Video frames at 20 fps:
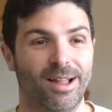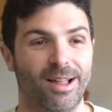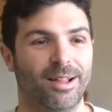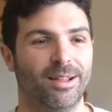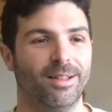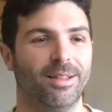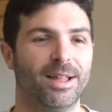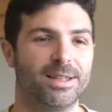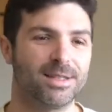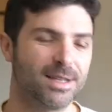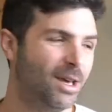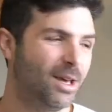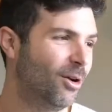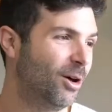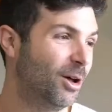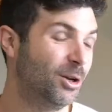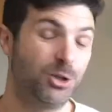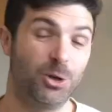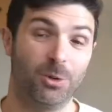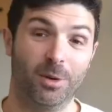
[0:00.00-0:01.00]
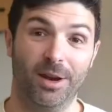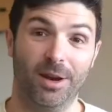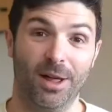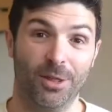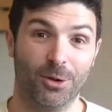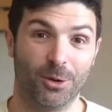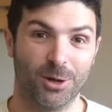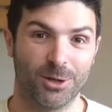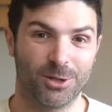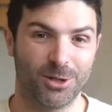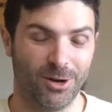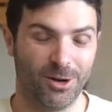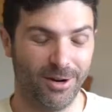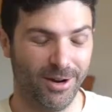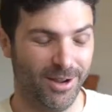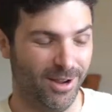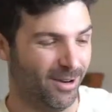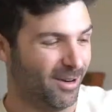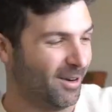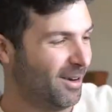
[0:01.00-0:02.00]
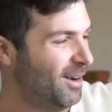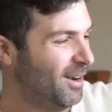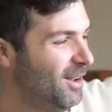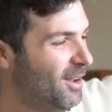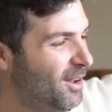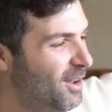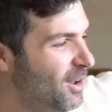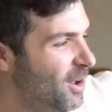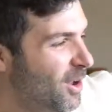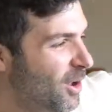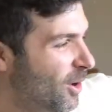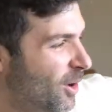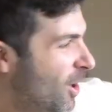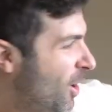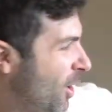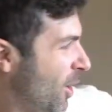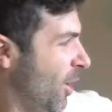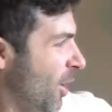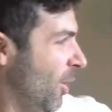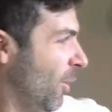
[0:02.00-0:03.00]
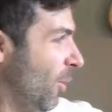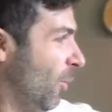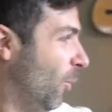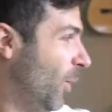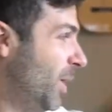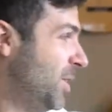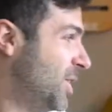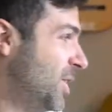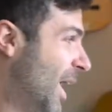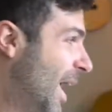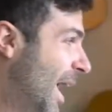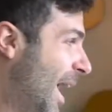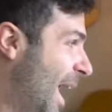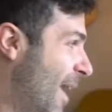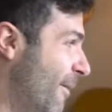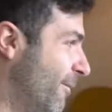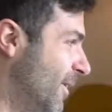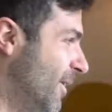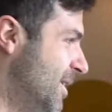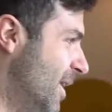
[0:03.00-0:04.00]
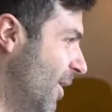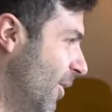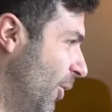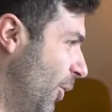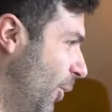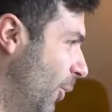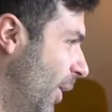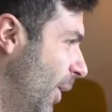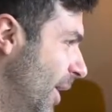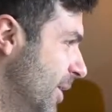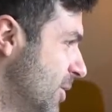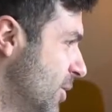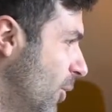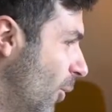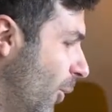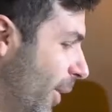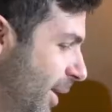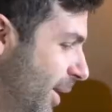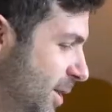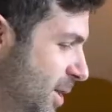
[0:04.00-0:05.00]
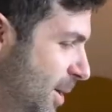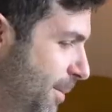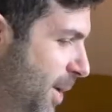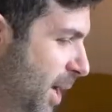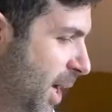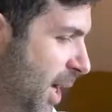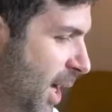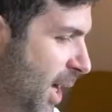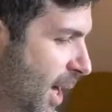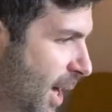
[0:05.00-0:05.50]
Let's get on to another guitar here, which I have to tell you is going to be